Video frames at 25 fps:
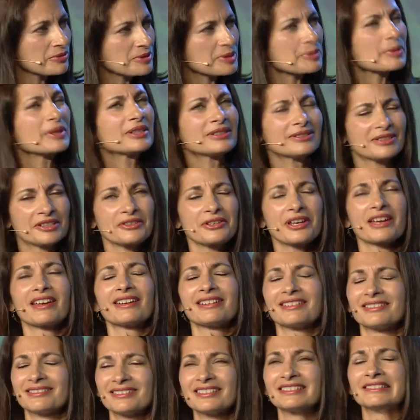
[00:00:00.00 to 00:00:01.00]
it always been?
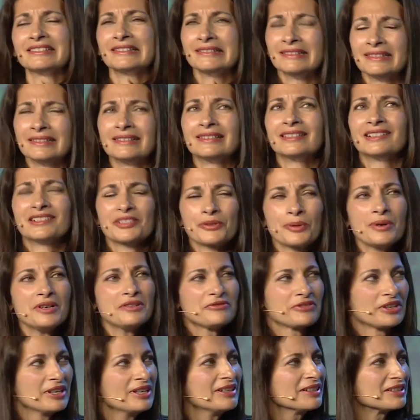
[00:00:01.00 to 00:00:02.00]
Okay.
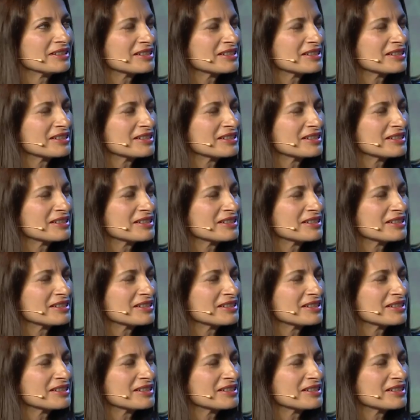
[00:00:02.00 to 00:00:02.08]
12